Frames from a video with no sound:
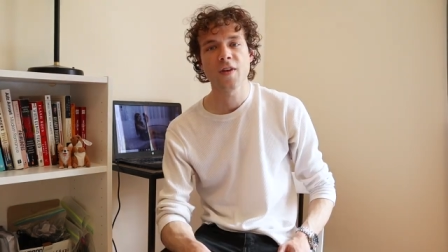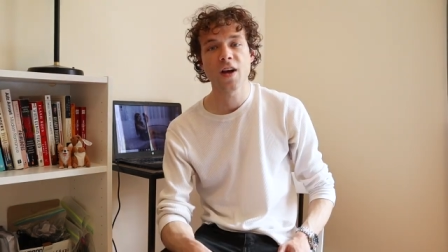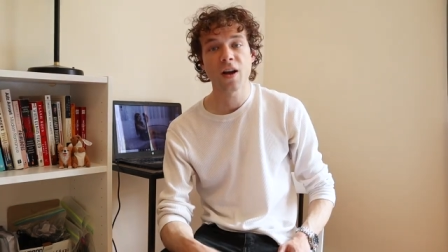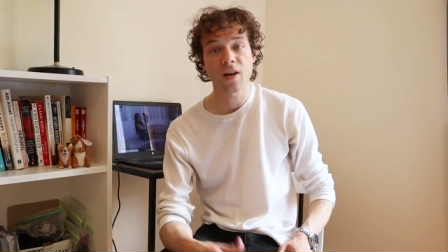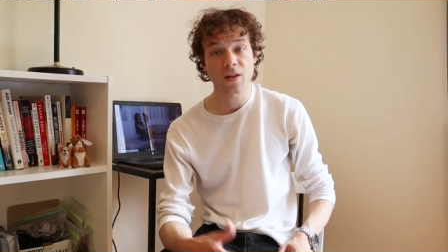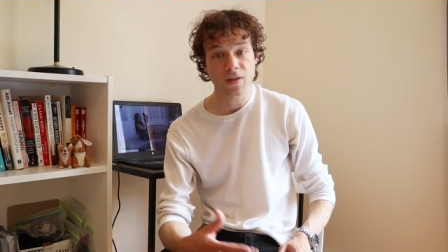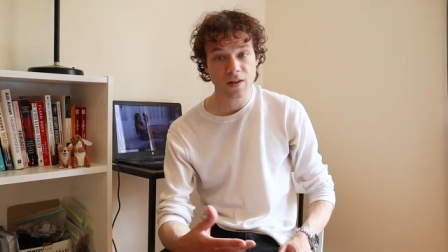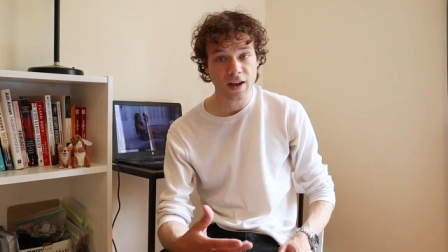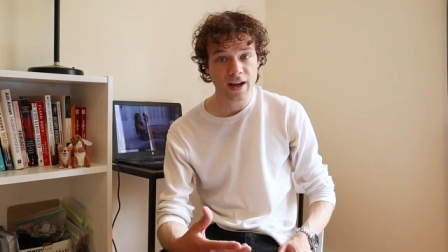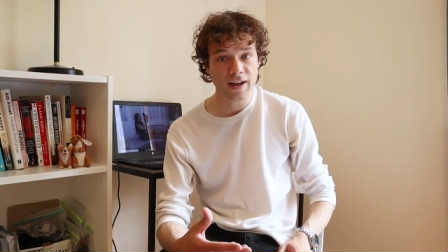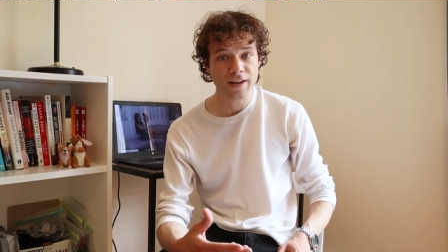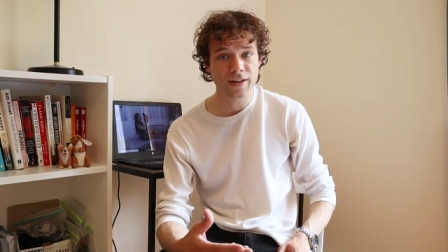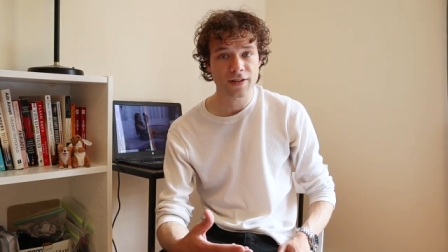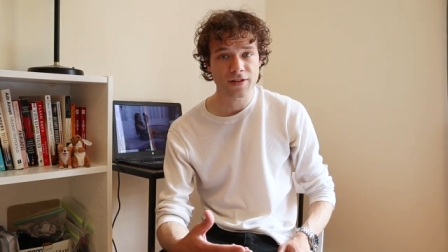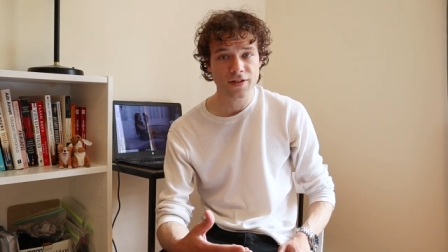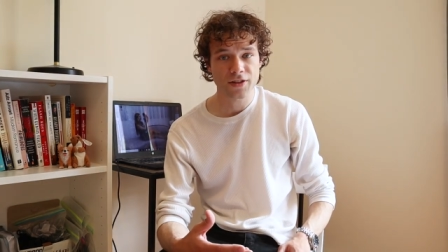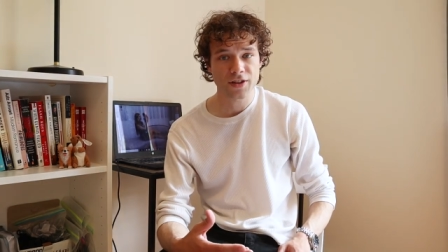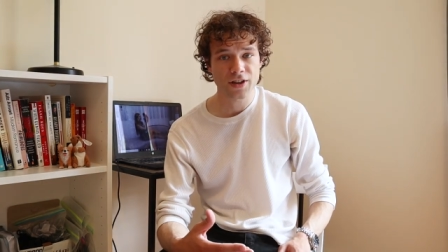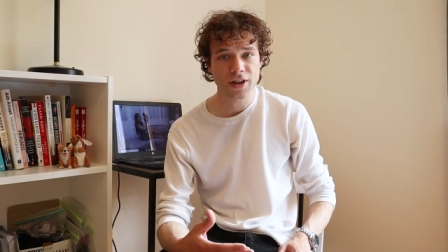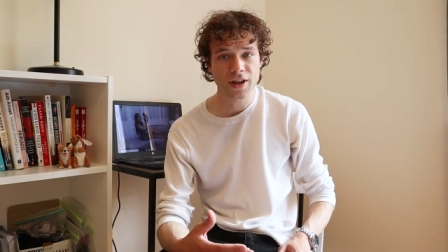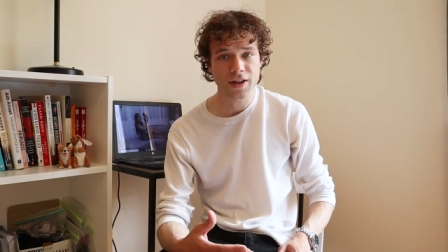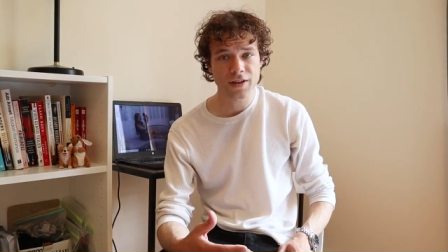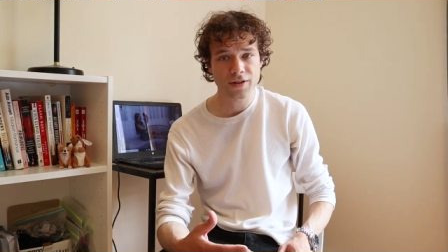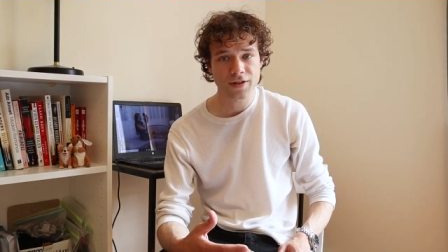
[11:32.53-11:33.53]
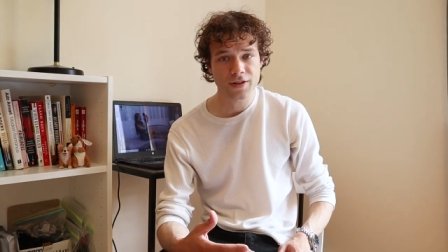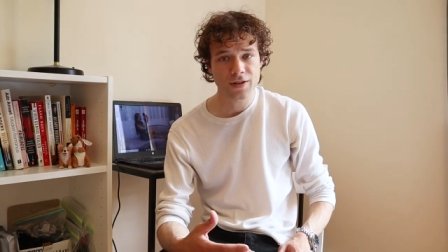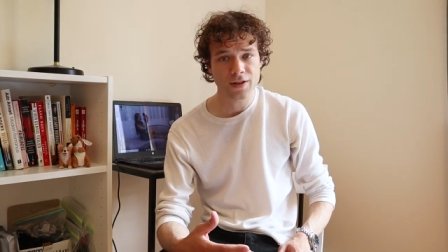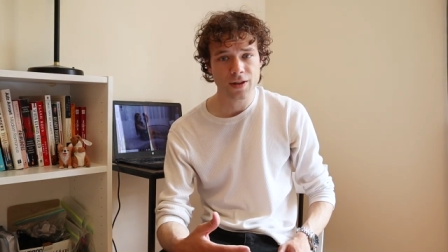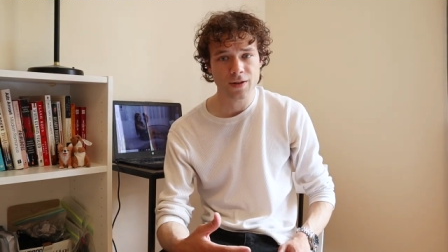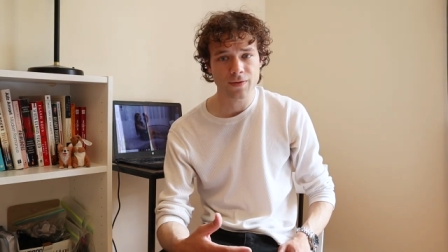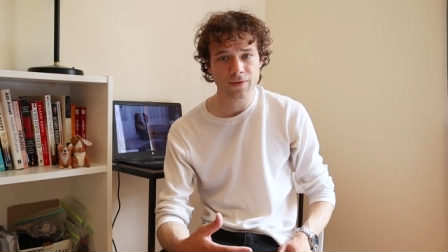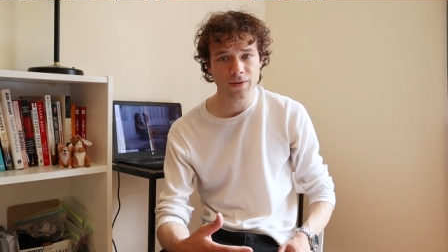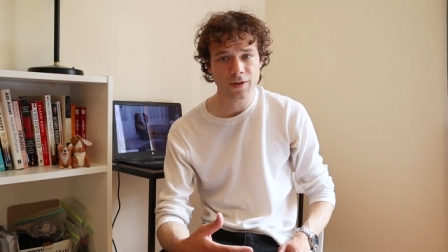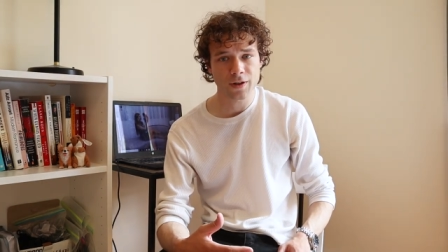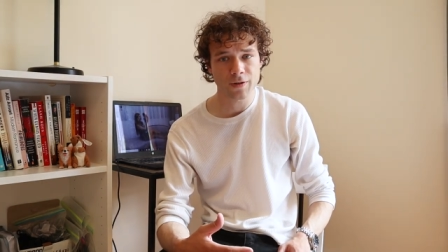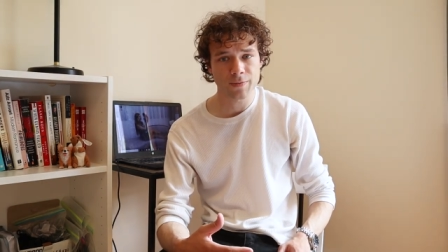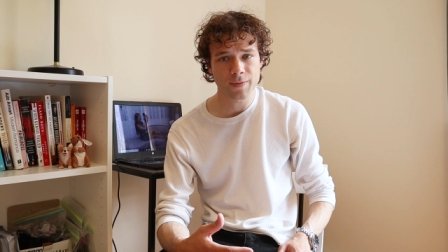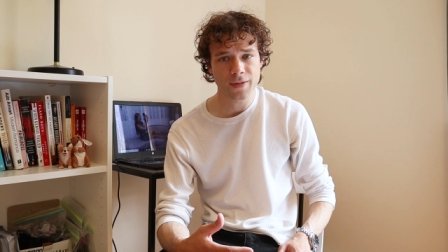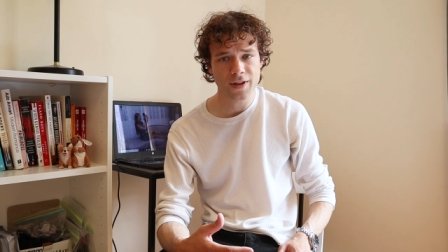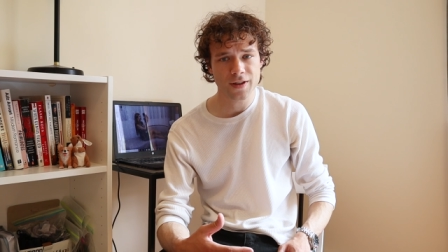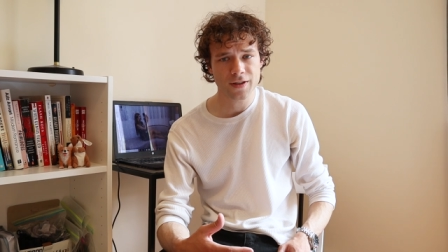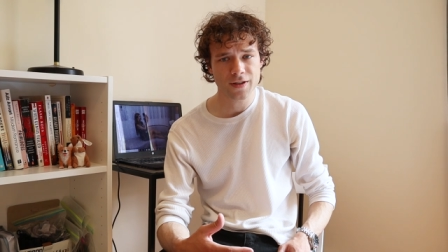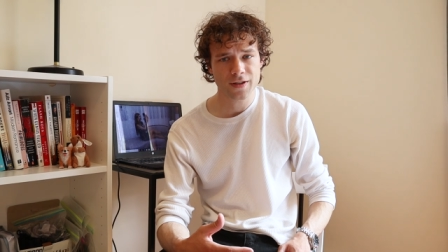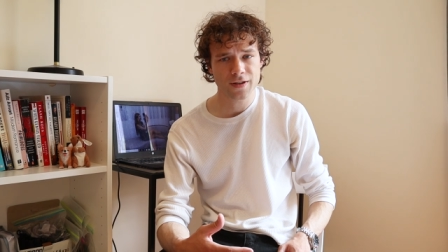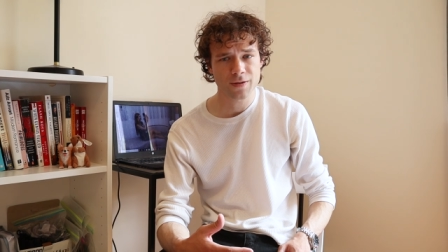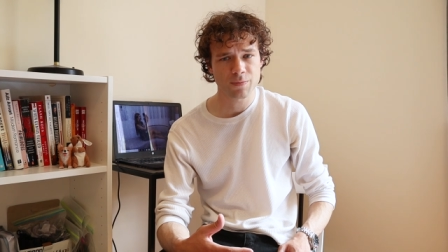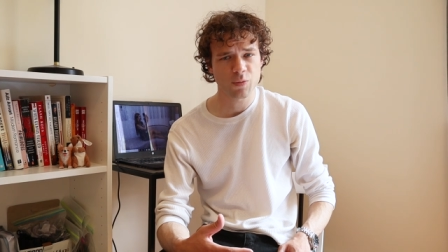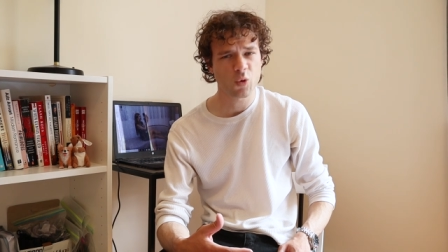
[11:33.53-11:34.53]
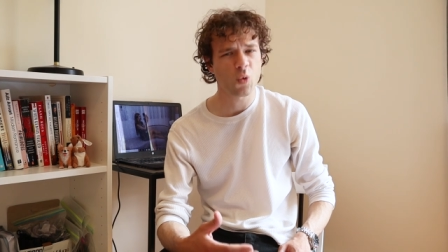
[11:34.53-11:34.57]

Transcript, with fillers: A lot has changed since I filmed this,